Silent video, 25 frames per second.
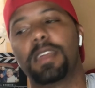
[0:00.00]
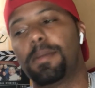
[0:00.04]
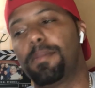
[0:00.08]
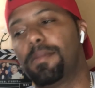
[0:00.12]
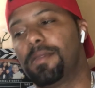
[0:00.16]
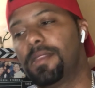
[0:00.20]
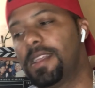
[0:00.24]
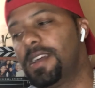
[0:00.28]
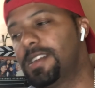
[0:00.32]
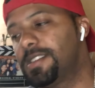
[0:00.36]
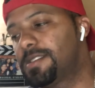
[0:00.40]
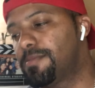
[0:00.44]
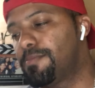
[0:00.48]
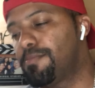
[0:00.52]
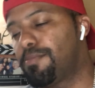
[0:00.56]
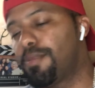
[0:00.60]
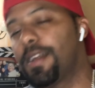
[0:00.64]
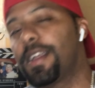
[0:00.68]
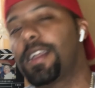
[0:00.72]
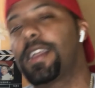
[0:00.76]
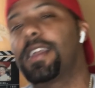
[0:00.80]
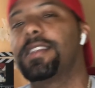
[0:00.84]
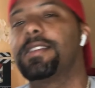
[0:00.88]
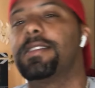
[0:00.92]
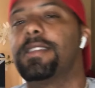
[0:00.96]
But let's
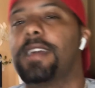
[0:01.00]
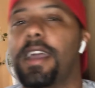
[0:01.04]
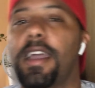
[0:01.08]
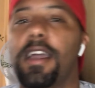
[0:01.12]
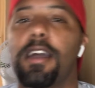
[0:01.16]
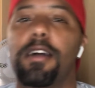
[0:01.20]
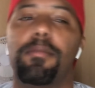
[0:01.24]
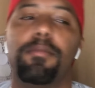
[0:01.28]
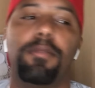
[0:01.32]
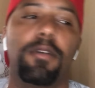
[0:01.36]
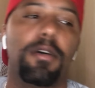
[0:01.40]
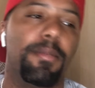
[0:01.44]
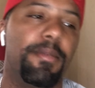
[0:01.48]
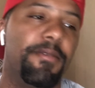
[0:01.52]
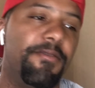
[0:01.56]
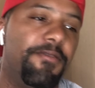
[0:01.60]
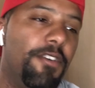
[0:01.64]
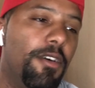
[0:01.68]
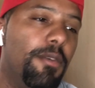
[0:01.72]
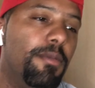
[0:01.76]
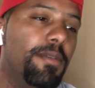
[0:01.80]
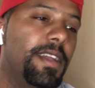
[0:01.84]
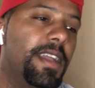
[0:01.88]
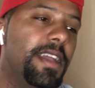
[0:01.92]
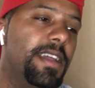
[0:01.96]
break it down, bro.
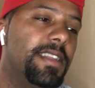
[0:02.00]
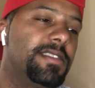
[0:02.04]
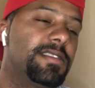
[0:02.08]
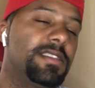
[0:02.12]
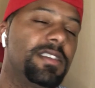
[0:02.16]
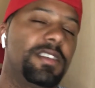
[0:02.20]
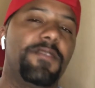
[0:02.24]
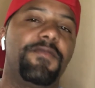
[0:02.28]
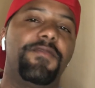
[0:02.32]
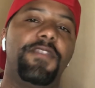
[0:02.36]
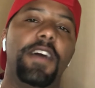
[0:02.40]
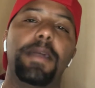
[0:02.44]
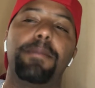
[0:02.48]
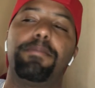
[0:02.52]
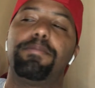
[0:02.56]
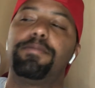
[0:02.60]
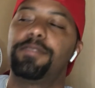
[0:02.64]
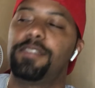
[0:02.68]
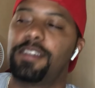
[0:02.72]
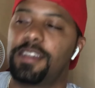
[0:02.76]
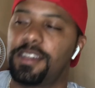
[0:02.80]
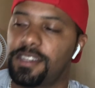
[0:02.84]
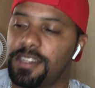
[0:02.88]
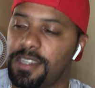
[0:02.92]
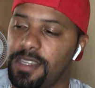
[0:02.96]
Before we get into the fight
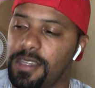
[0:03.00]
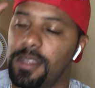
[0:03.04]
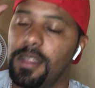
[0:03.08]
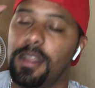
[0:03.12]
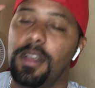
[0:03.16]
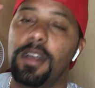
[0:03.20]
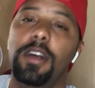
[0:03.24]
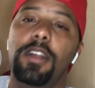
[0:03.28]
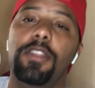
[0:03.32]
prediction,